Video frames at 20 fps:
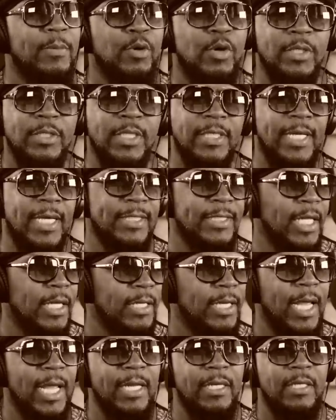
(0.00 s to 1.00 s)
Going to the next state,
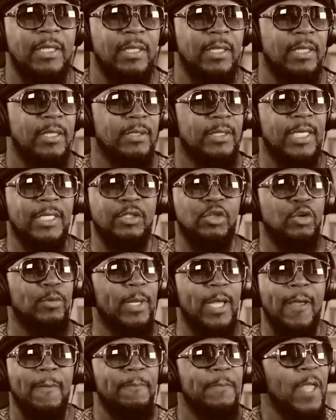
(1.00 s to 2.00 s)
landing, taking 30
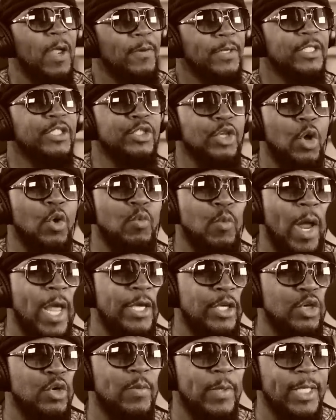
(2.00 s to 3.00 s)
minutes. There is no way
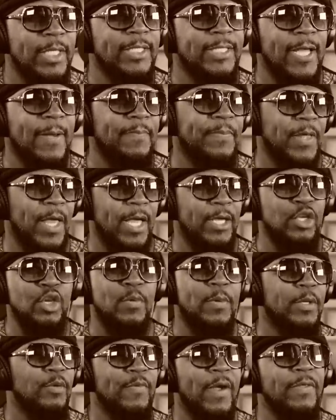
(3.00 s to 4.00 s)
you would accept that. You
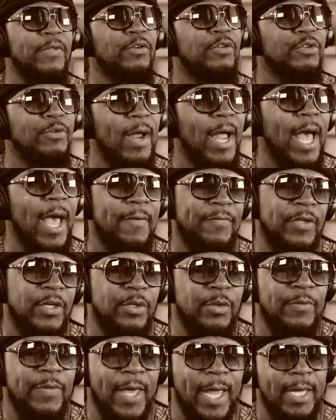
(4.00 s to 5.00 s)
would rather drive than
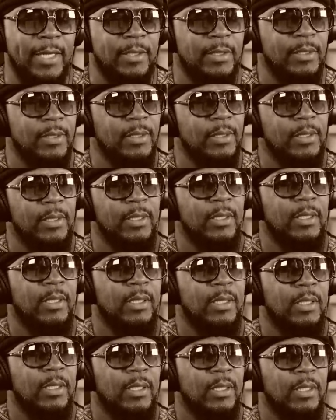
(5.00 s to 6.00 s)
do that.
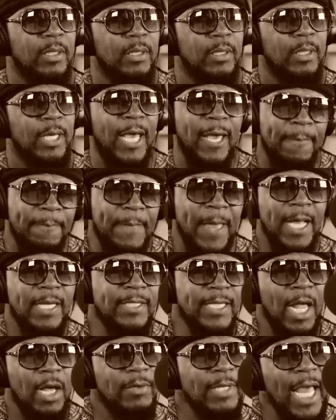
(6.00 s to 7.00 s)
And that's
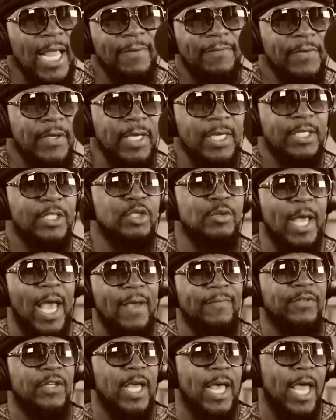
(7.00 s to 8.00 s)
how life is. You
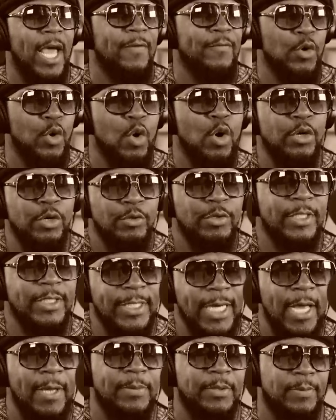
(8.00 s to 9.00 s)
have to have ordered
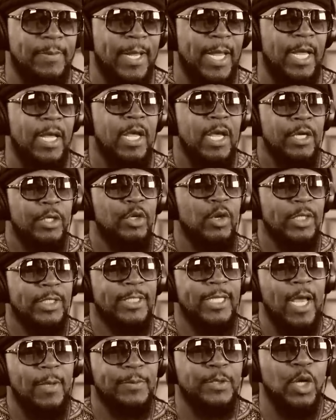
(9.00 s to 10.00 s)
steps, man. Your
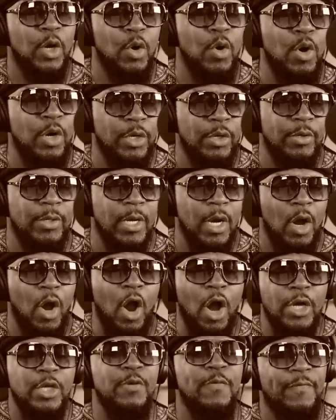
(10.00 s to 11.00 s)
steps are ordered.
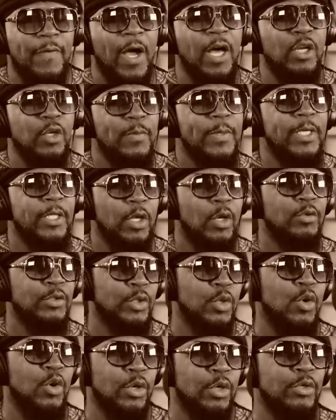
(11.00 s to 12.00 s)
Are you following those
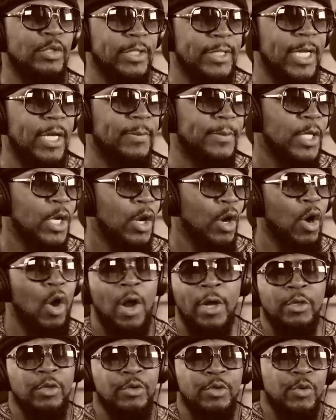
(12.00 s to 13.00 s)
ordered steps? Or
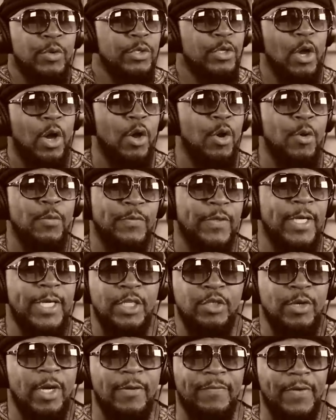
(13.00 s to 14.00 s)
are you doing your own thing,
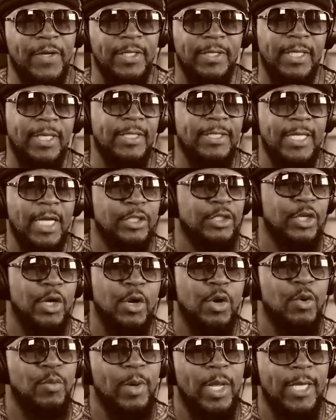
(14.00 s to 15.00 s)
trying to figure things out your
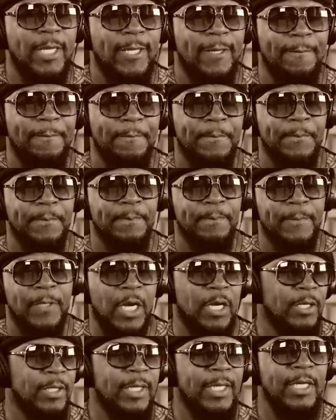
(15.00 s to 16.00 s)
own way?
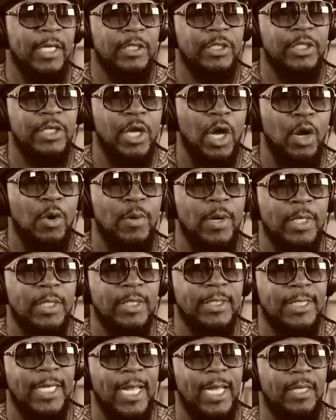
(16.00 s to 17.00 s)
Are you leaning to your own
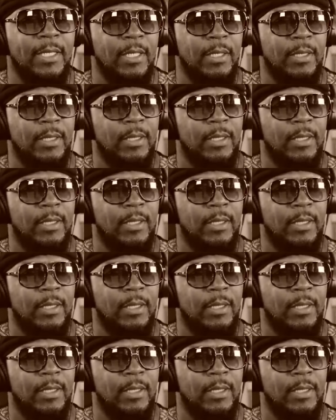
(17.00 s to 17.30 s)
understanding?